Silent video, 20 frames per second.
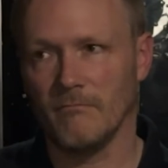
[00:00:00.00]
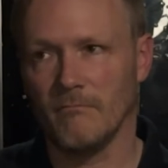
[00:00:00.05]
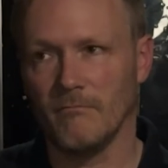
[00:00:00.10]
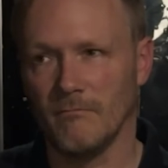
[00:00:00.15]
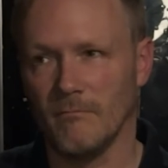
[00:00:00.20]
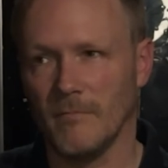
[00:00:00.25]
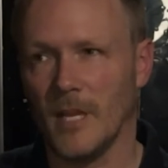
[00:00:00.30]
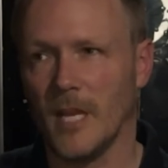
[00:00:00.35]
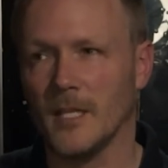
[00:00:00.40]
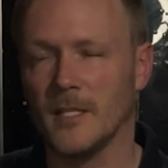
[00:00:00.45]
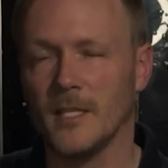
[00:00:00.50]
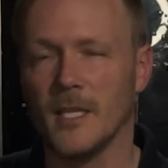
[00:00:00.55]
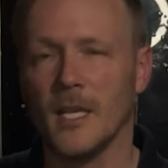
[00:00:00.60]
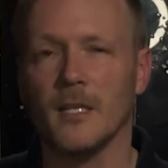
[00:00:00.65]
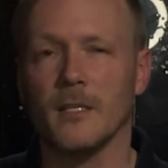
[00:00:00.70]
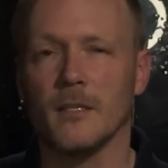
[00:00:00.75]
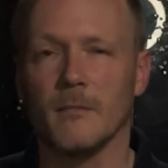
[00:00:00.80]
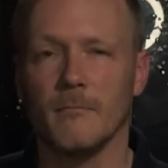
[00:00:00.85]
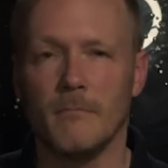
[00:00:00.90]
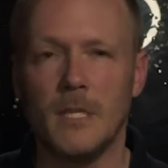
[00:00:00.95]
I'd say it's
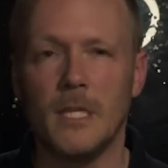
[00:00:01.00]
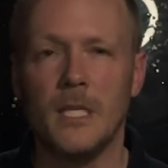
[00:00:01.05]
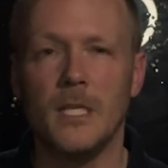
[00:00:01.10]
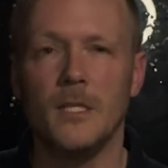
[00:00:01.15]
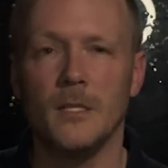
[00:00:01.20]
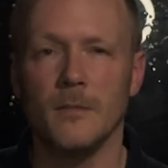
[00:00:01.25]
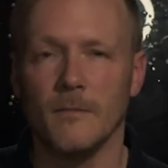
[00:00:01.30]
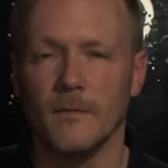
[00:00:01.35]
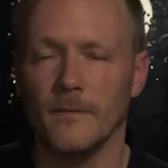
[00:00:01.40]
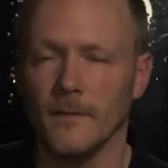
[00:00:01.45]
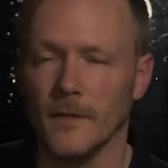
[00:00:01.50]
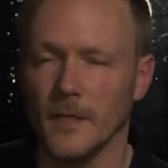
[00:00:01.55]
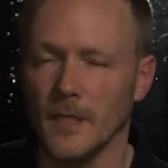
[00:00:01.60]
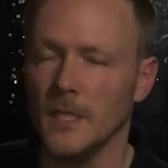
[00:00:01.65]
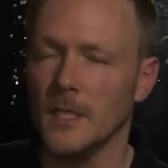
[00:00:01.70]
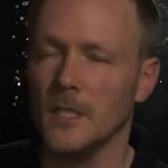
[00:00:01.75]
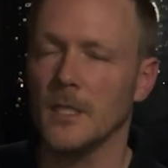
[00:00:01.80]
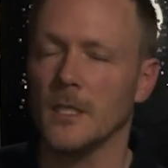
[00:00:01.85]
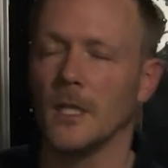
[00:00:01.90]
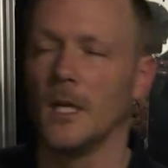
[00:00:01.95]
a medium
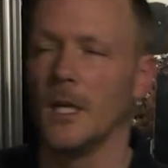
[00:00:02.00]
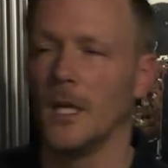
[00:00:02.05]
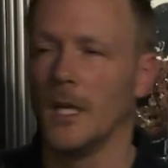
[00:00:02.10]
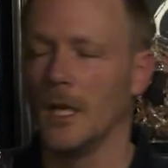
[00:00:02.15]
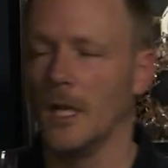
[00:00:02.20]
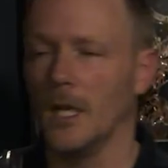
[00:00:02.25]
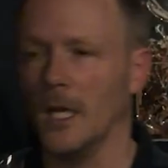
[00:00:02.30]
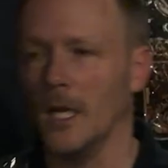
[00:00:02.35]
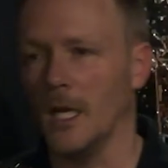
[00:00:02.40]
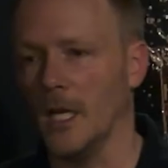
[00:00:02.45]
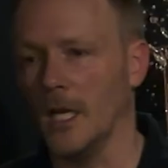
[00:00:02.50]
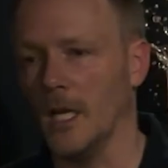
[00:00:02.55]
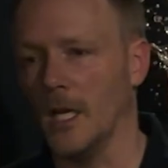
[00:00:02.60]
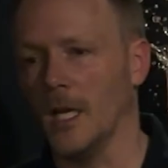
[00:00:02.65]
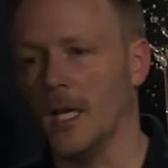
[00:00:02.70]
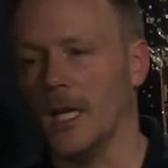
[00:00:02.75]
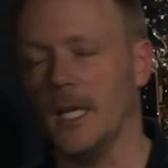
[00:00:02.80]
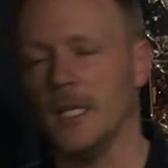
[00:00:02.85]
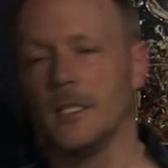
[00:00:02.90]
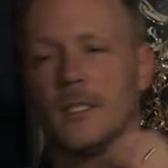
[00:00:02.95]
finish.
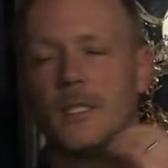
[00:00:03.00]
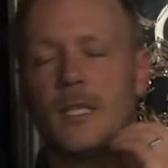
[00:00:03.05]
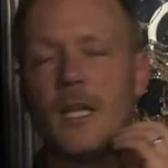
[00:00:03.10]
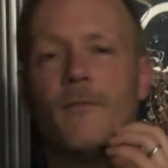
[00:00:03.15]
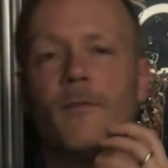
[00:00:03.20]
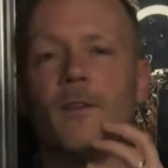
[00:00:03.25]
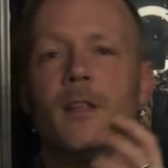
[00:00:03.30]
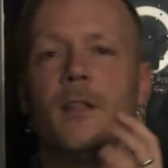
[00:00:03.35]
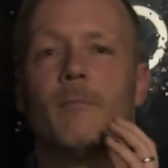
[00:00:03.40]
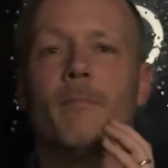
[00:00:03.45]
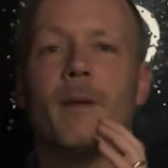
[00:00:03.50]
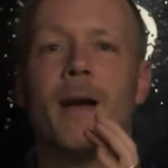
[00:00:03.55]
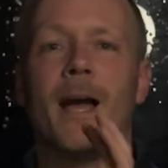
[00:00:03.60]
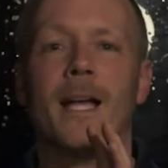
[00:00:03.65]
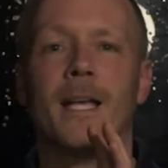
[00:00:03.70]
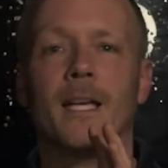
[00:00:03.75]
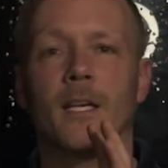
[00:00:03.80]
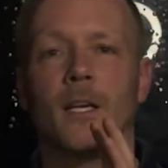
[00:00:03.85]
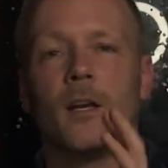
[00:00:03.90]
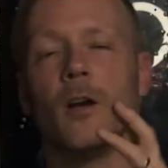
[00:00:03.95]
It's definitely the
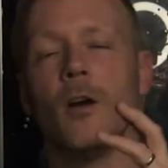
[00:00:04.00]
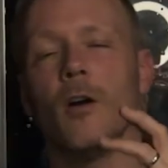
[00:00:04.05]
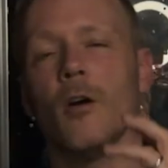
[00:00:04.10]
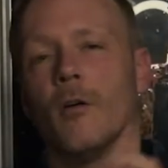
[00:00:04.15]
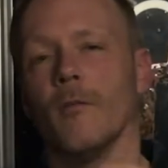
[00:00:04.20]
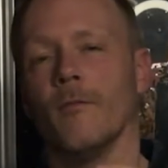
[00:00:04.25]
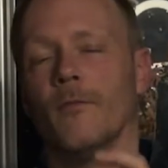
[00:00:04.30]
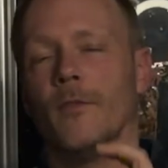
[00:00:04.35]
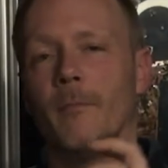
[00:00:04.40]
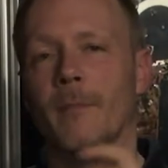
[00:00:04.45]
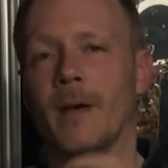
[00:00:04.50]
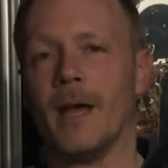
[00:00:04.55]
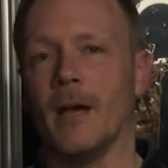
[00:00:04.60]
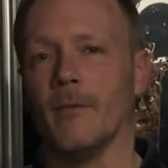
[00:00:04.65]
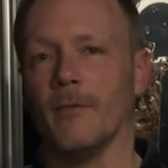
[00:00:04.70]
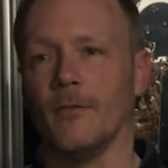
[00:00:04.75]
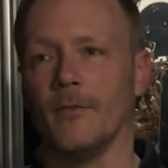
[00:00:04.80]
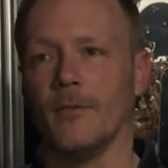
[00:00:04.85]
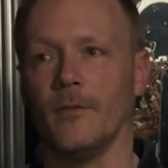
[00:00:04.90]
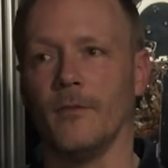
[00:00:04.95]
back of the
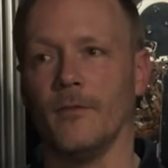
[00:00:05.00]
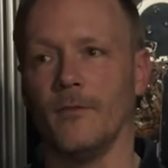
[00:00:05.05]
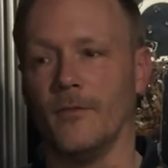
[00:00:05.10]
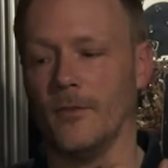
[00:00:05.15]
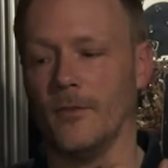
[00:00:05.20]
mouth for a